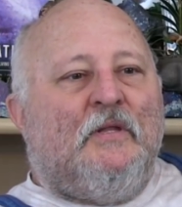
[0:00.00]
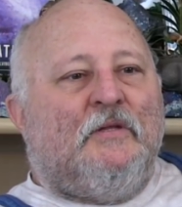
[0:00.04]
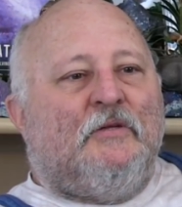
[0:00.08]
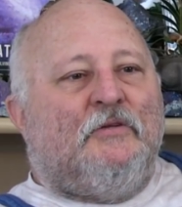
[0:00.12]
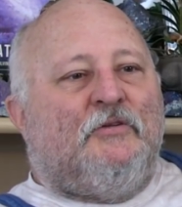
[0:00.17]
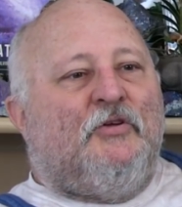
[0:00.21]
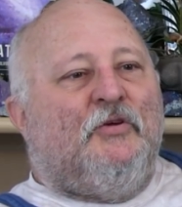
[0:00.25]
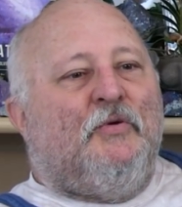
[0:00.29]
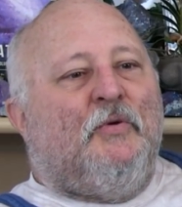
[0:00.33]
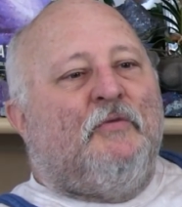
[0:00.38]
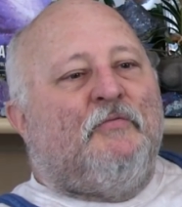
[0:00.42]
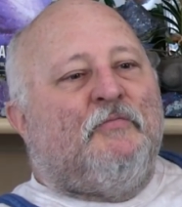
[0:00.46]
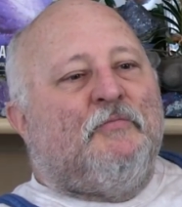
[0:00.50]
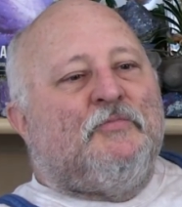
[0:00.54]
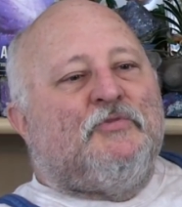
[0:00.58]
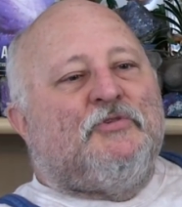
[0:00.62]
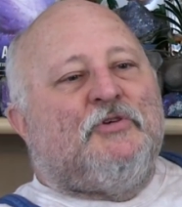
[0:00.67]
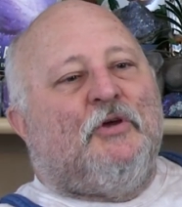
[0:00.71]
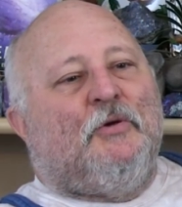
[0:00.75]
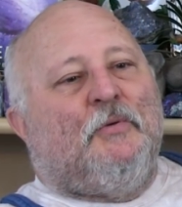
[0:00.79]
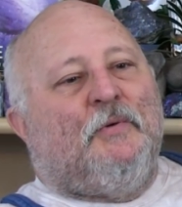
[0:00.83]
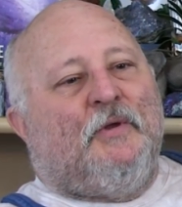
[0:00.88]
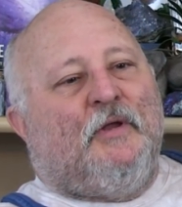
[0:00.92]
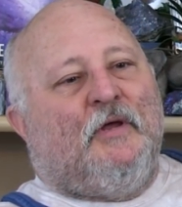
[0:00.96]
the two of them
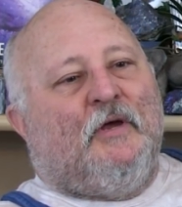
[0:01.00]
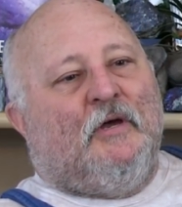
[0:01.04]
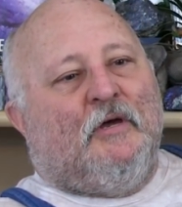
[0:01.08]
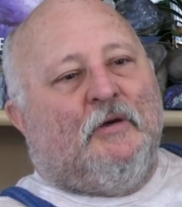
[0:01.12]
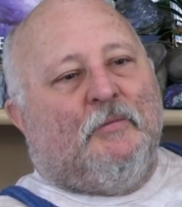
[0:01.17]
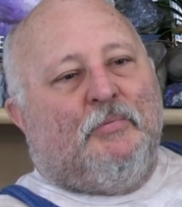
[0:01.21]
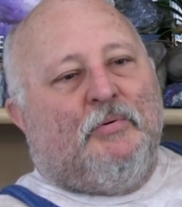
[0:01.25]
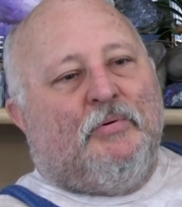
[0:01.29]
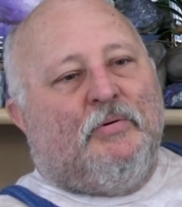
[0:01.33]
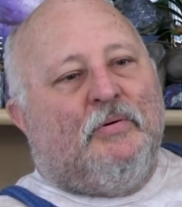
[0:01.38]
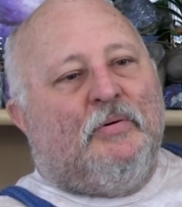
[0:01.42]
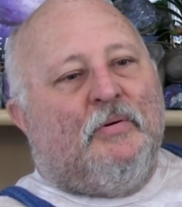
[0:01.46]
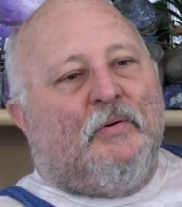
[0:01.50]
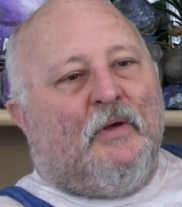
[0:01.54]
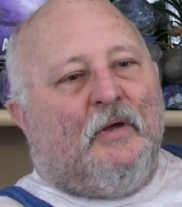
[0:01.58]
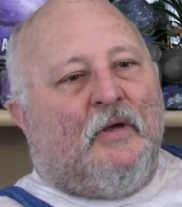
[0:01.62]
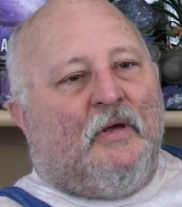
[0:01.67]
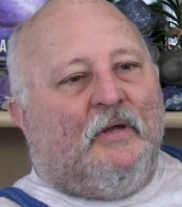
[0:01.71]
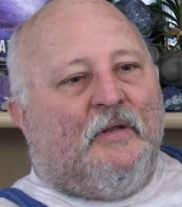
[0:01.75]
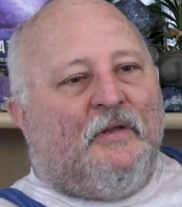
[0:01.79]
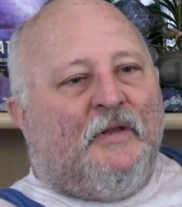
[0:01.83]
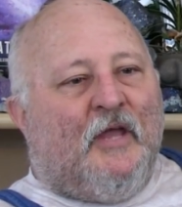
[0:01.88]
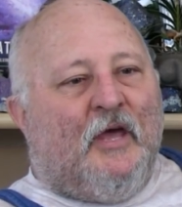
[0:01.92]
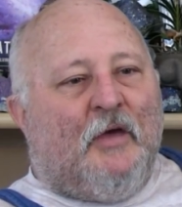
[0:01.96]
showing up,
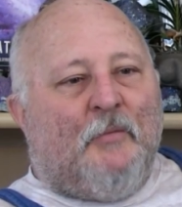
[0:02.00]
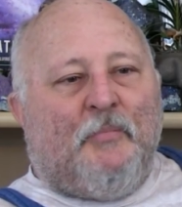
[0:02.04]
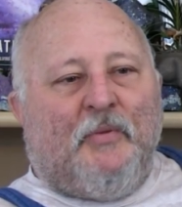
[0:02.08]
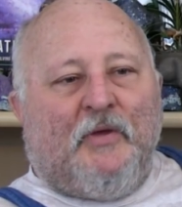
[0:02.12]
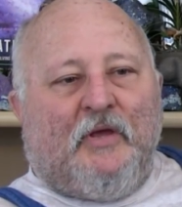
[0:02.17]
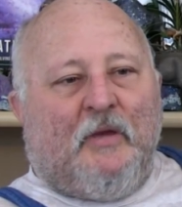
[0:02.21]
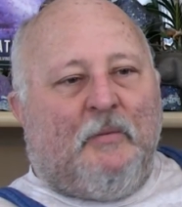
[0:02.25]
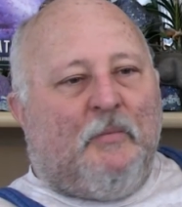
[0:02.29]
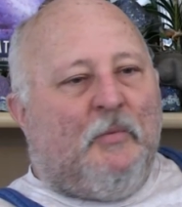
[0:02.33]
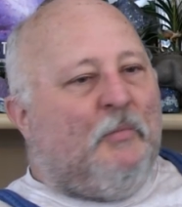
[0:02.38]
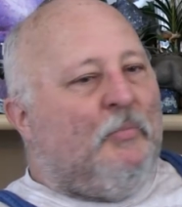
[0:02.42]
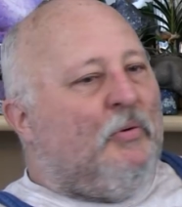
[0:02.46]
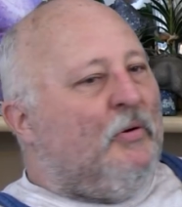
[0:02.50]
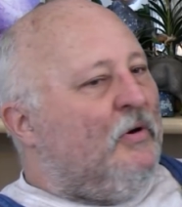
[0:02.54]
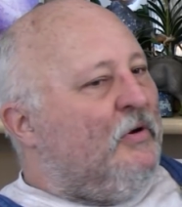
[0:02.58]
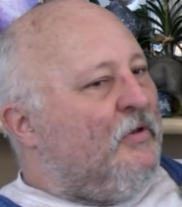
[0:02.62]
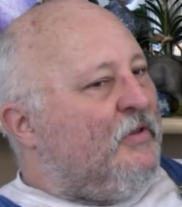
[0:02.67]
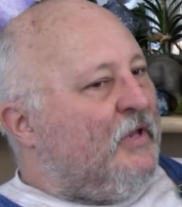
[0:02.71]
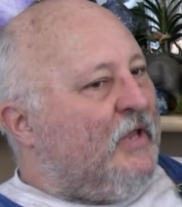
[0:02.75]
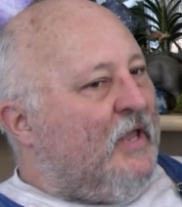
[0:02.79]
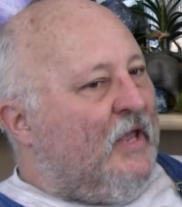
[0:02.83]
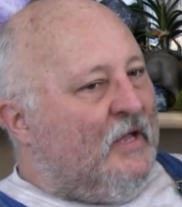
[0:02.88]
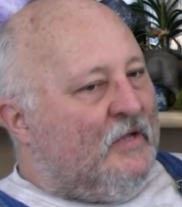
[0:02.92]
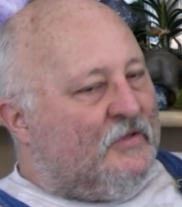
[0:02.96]
uh, not becoming part
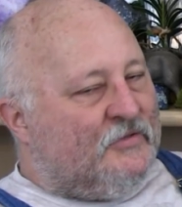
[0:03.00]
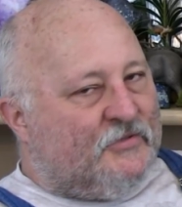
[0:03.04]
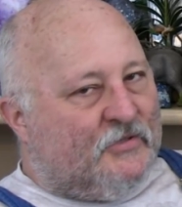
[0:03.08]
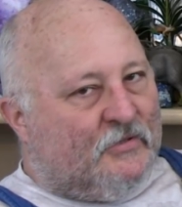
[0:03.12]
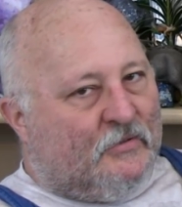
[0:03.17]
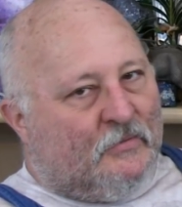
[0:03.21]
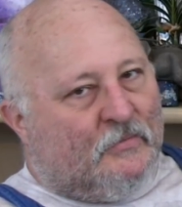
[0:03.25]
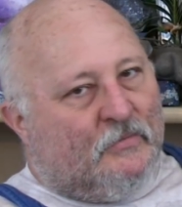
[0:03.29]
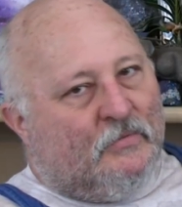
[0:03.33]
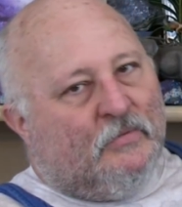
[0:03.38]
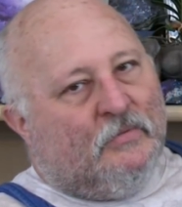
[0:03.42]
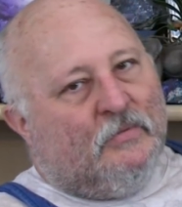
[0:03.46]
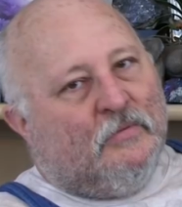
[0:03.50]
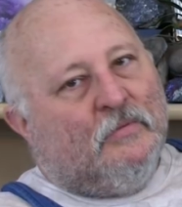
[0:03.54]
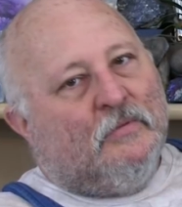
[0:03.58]
of the council,